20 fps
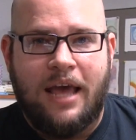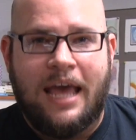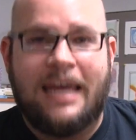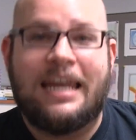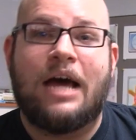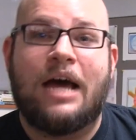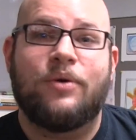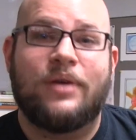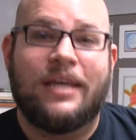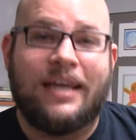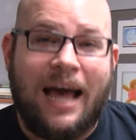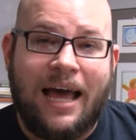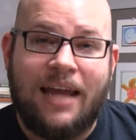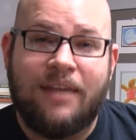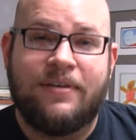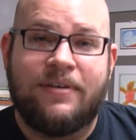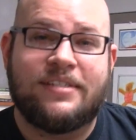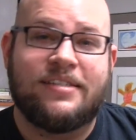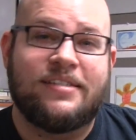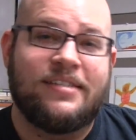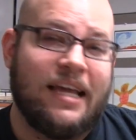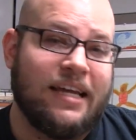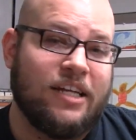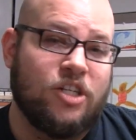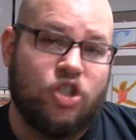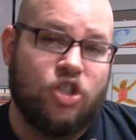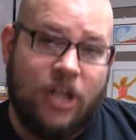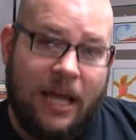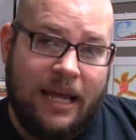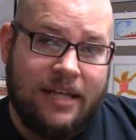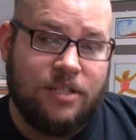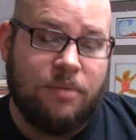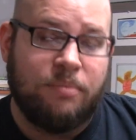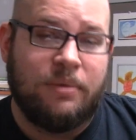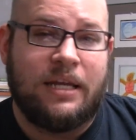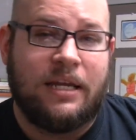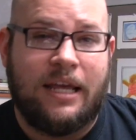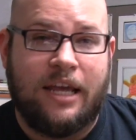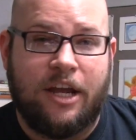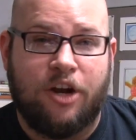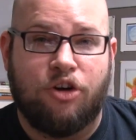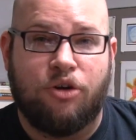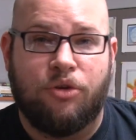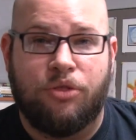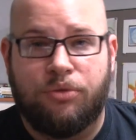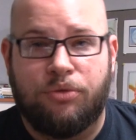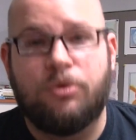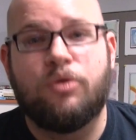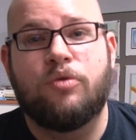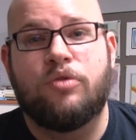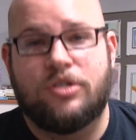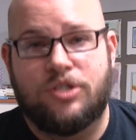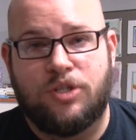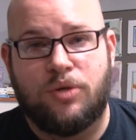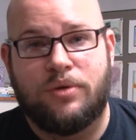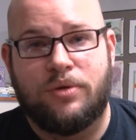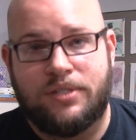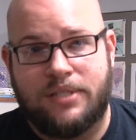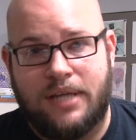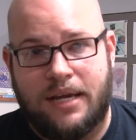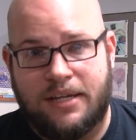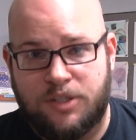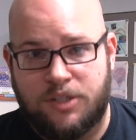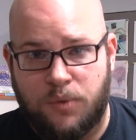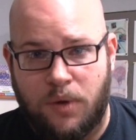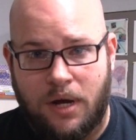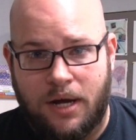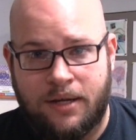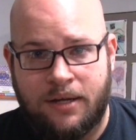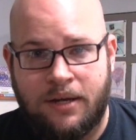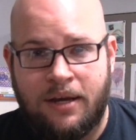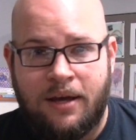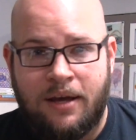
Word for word: And now he kind of has a second chance at being a hero through the Suicide Squad.